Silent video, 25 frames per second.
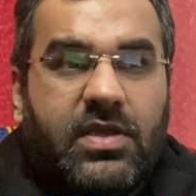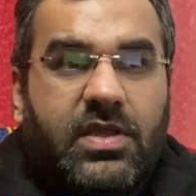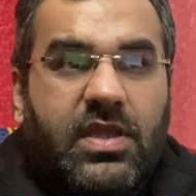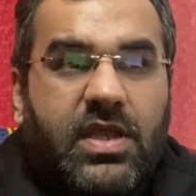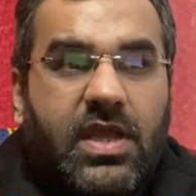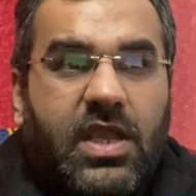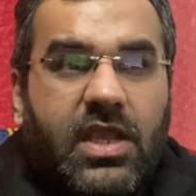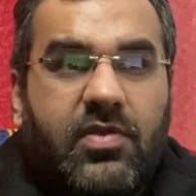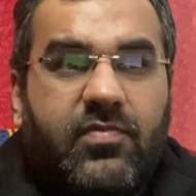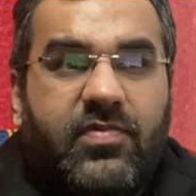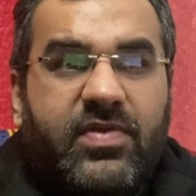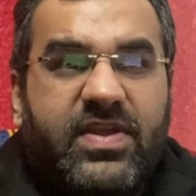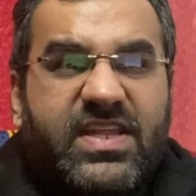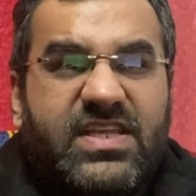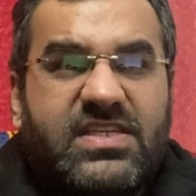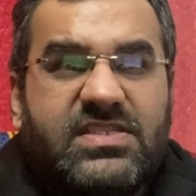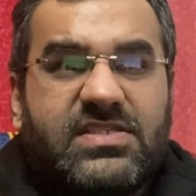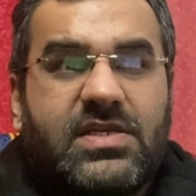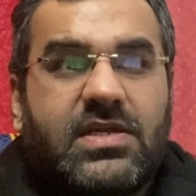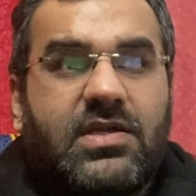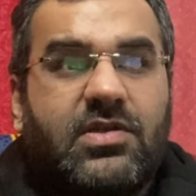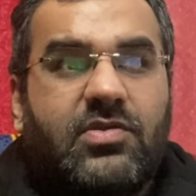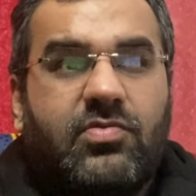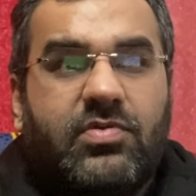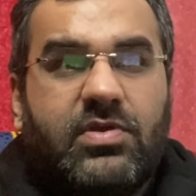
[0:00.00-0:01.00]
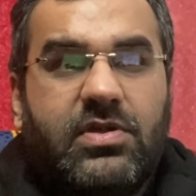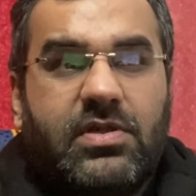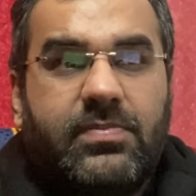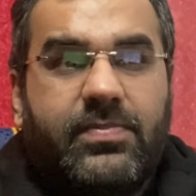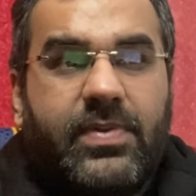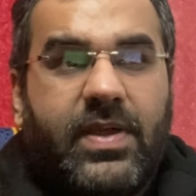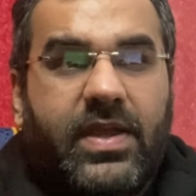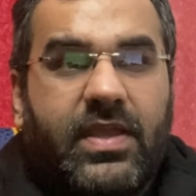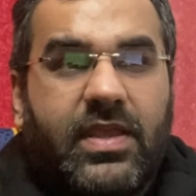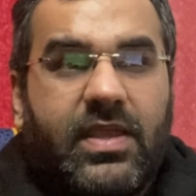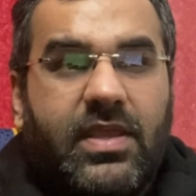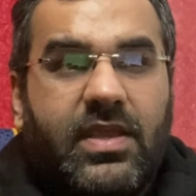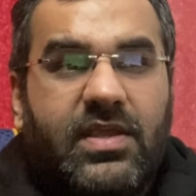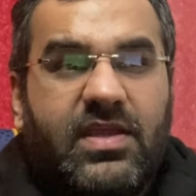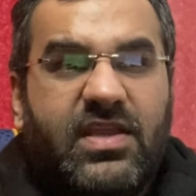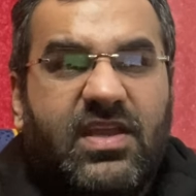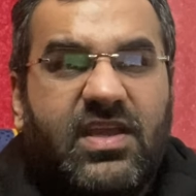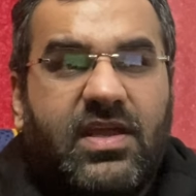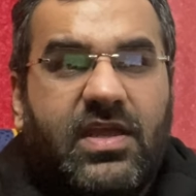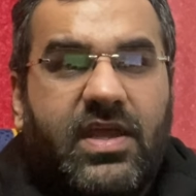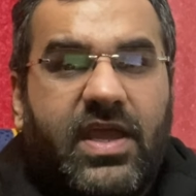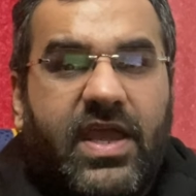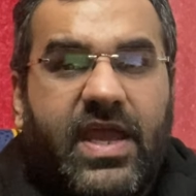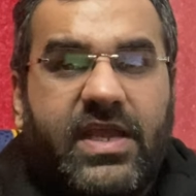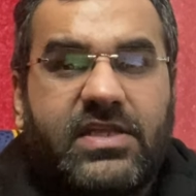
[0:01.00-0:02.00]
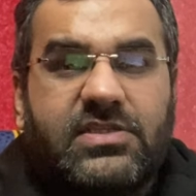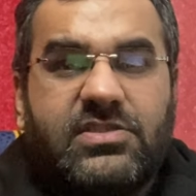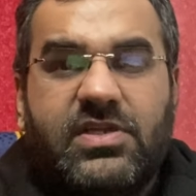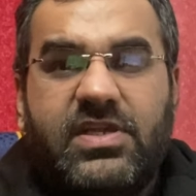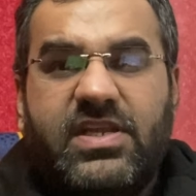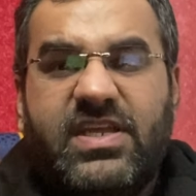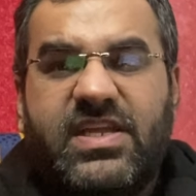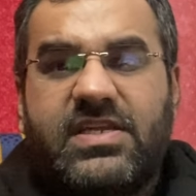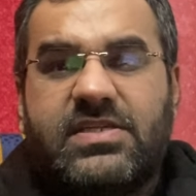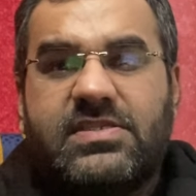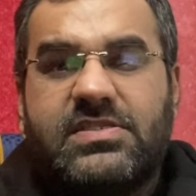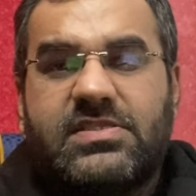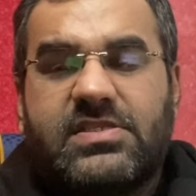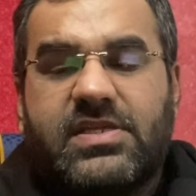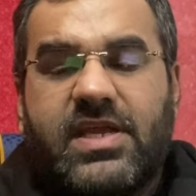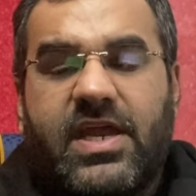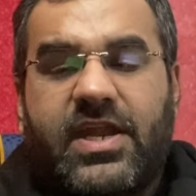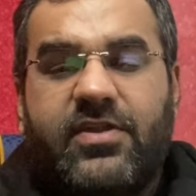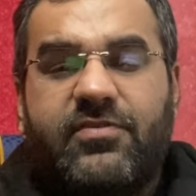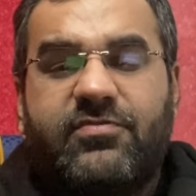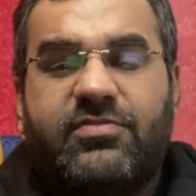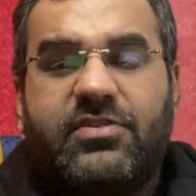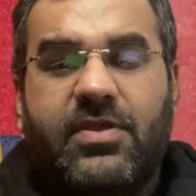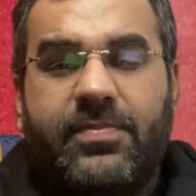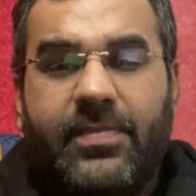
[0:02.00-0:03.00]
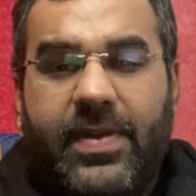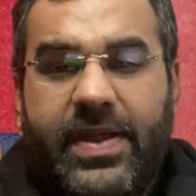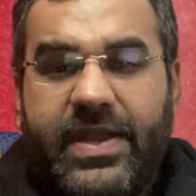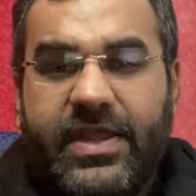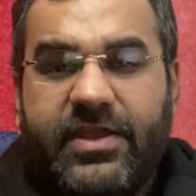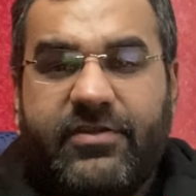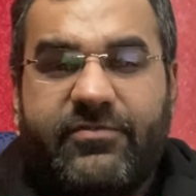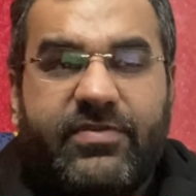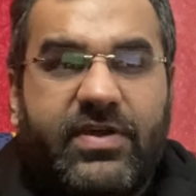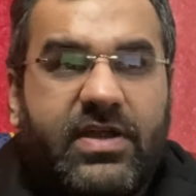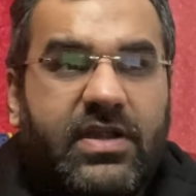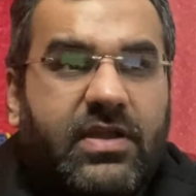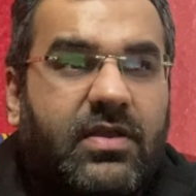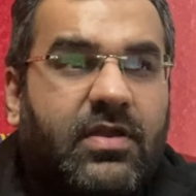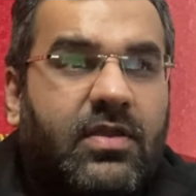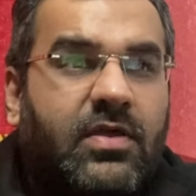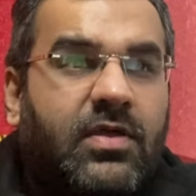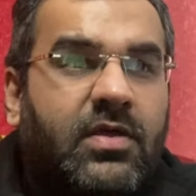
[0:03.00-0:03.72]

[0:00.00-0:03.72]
Equity sectoral banking. Actually, it's kind of thematic fund.